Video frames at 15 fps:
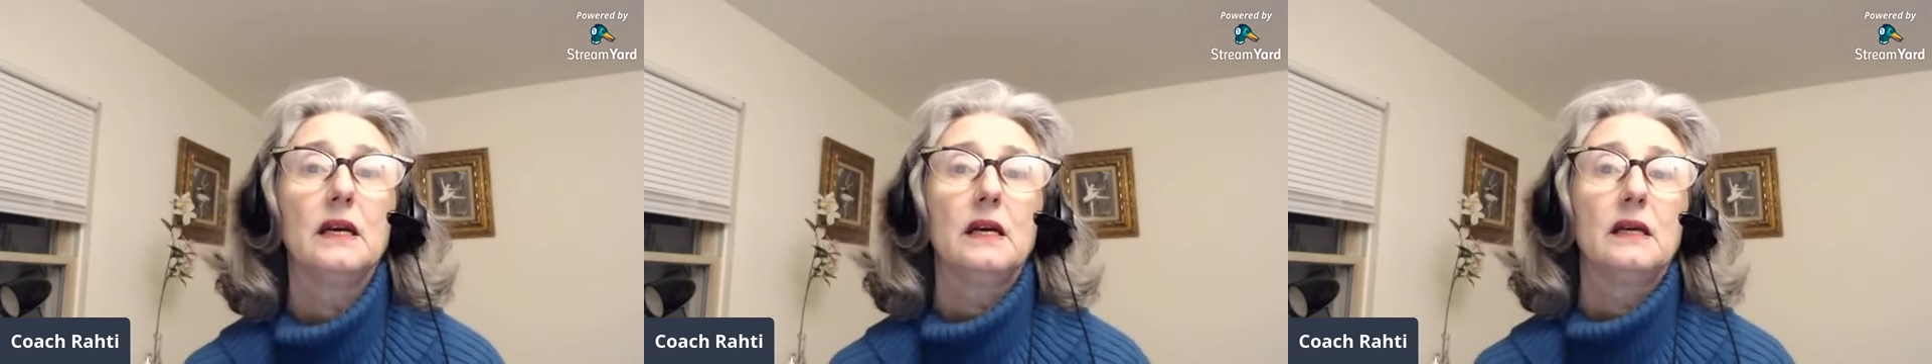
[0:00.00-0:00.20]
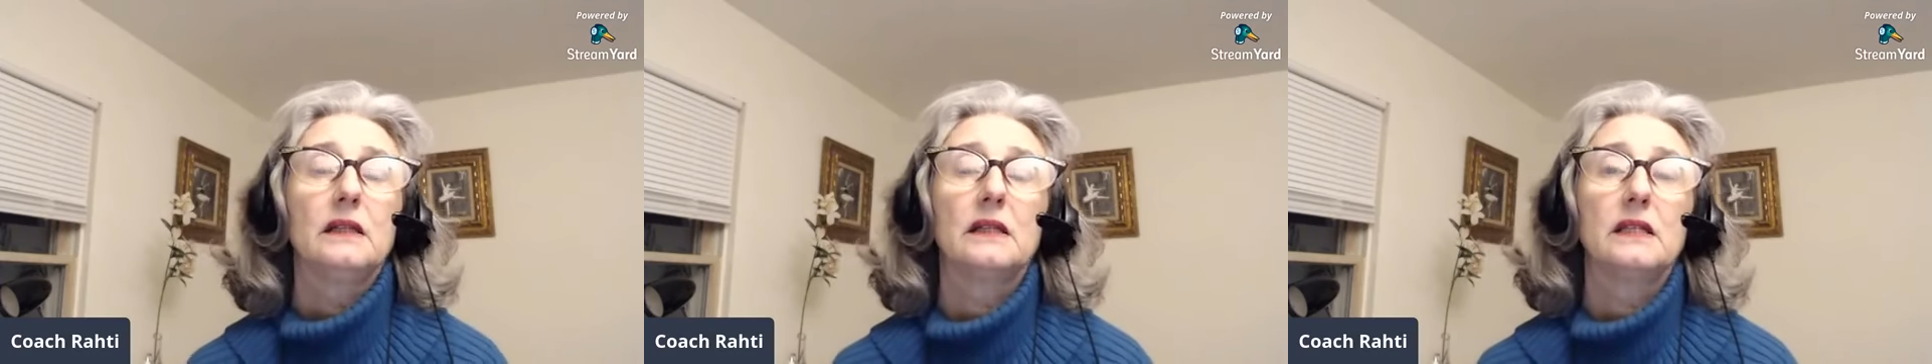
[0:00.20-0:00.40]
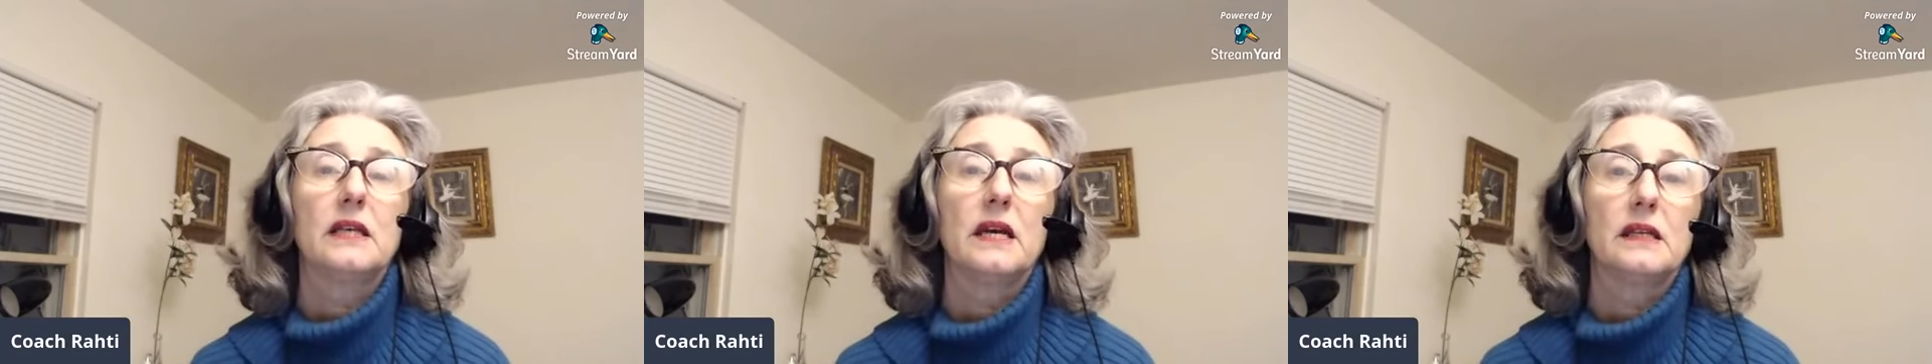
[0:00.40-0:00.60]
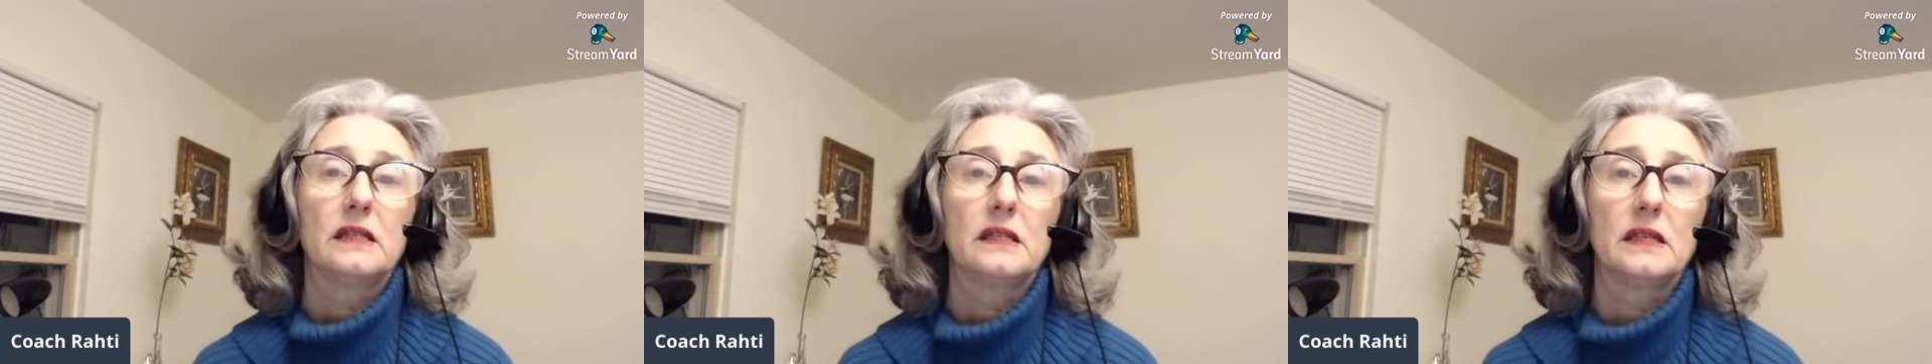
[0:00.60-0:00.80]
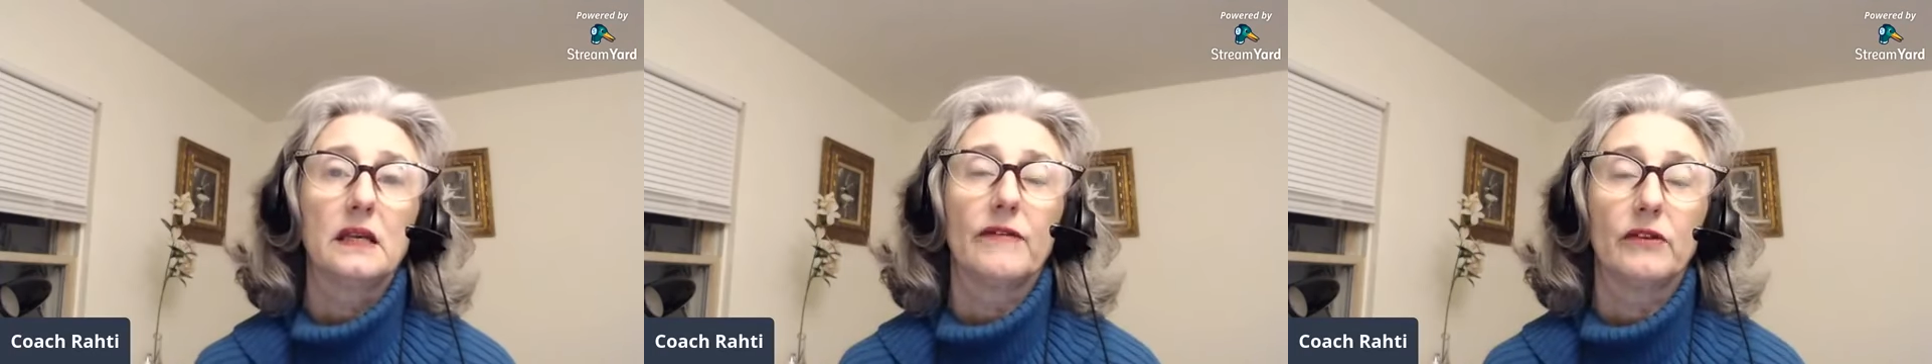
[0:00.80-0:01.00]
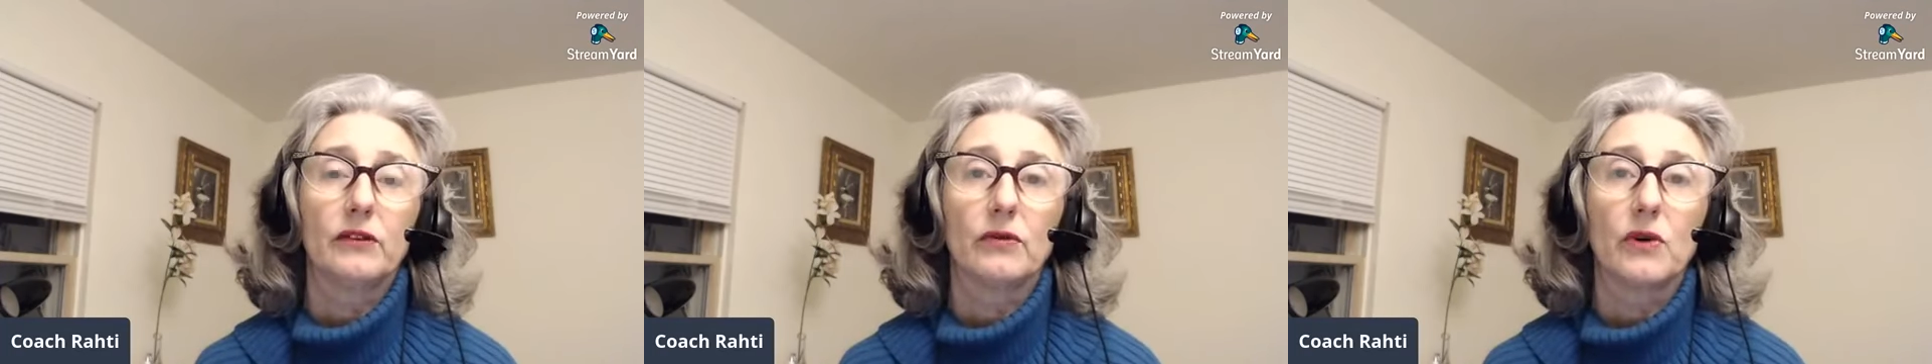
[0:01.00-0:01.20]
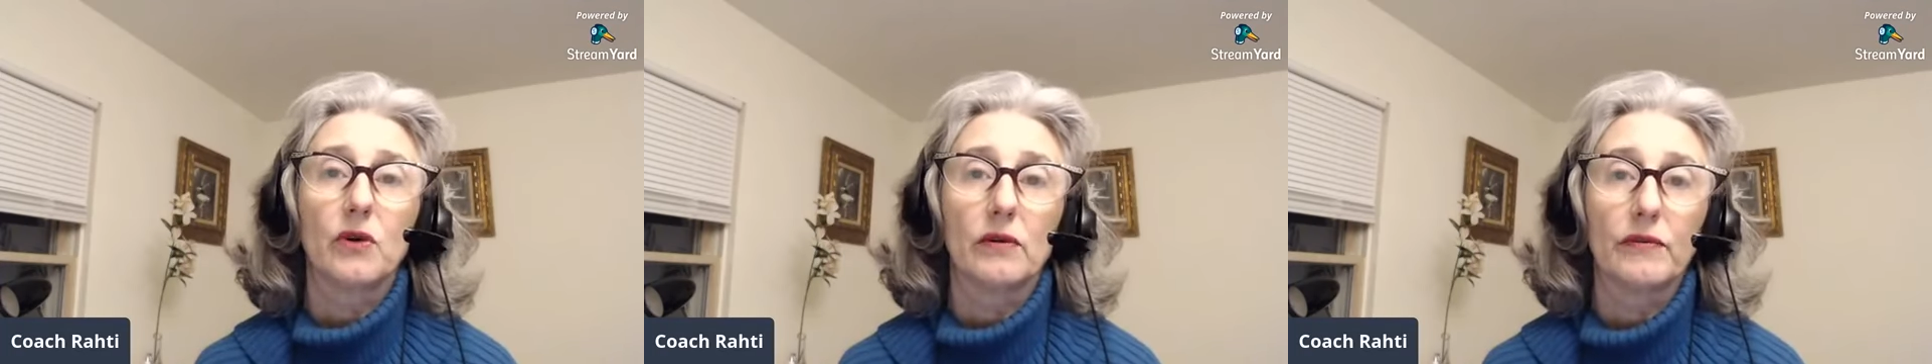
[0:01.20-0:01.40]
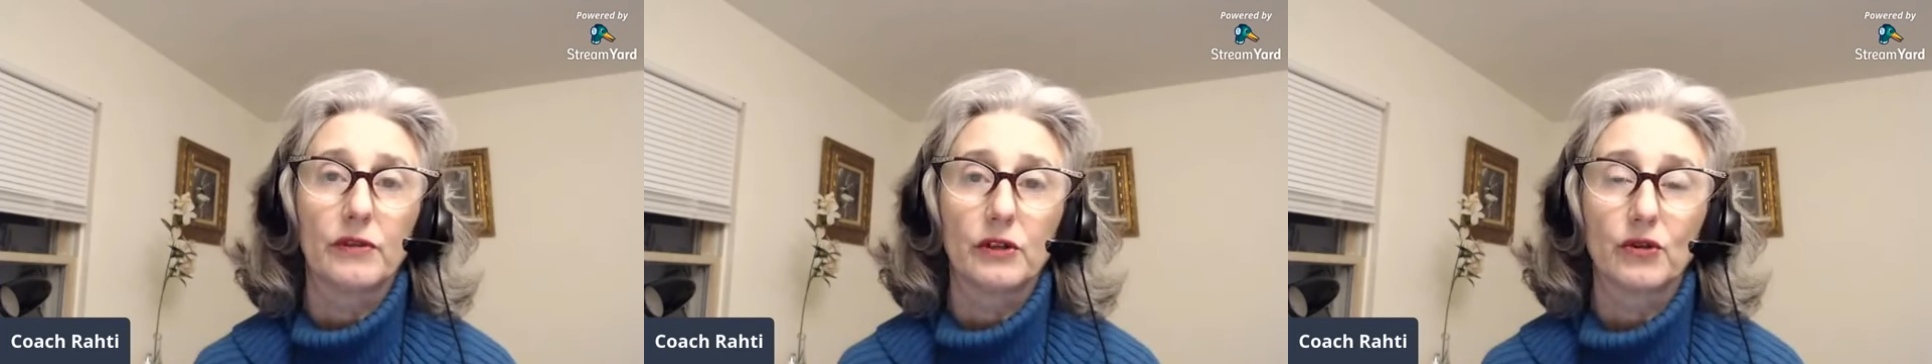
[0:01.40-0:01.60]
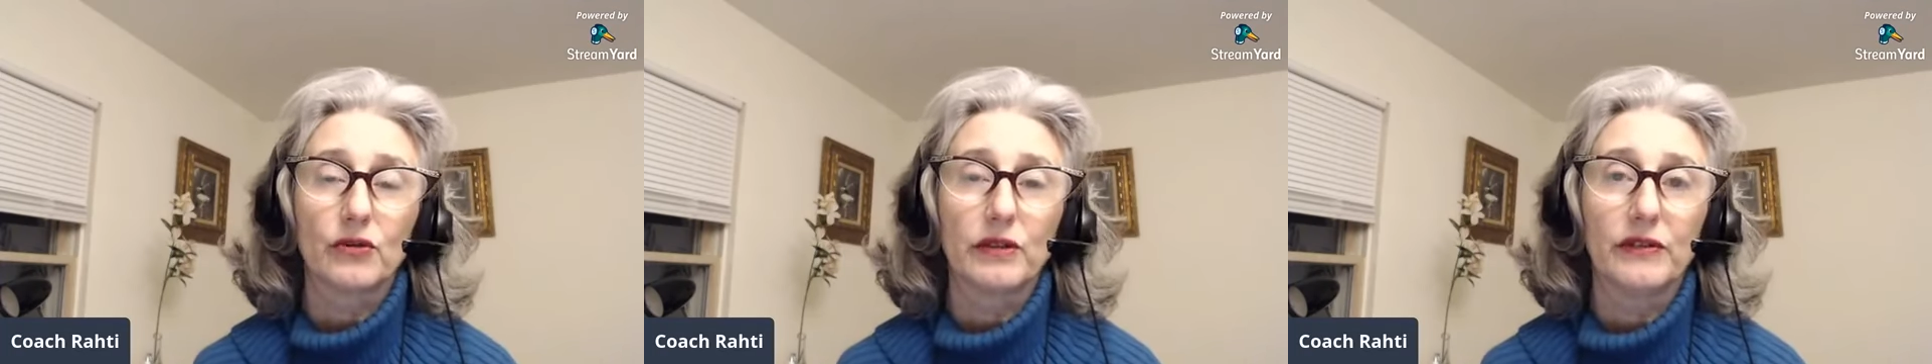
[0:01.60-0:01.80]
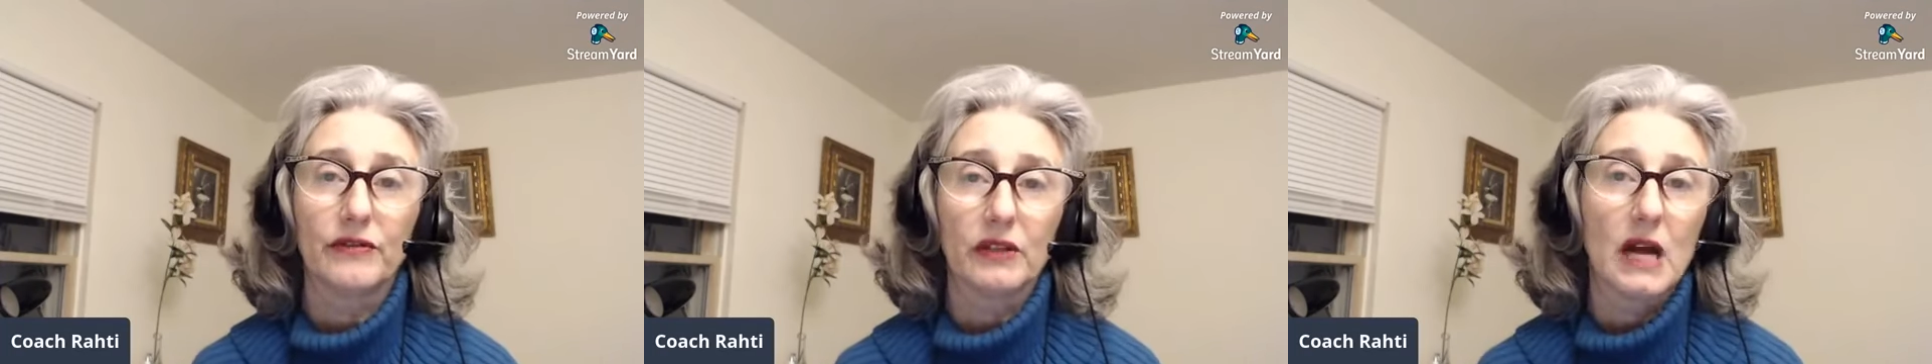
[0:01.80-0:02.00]
the 10 Sephirot of the Tree
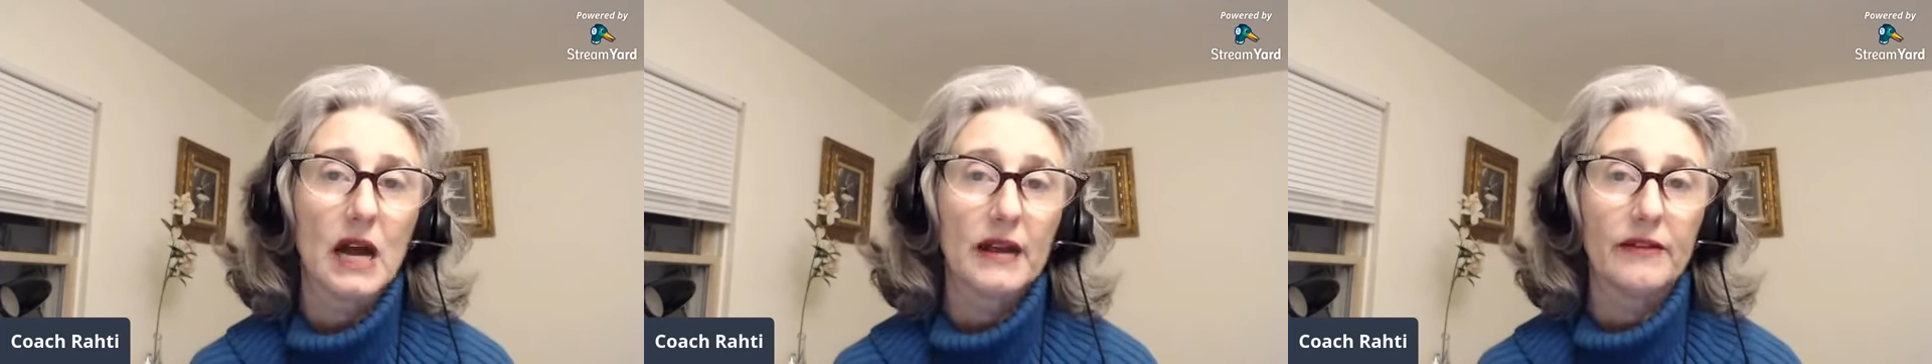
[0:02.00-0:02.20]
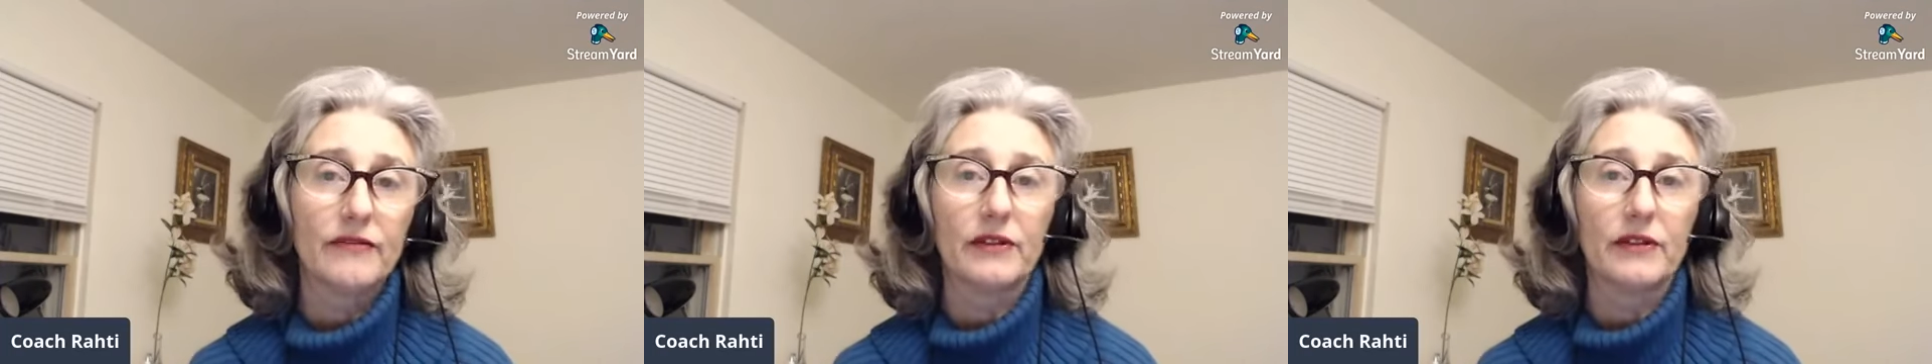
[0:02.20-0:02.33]
of Life.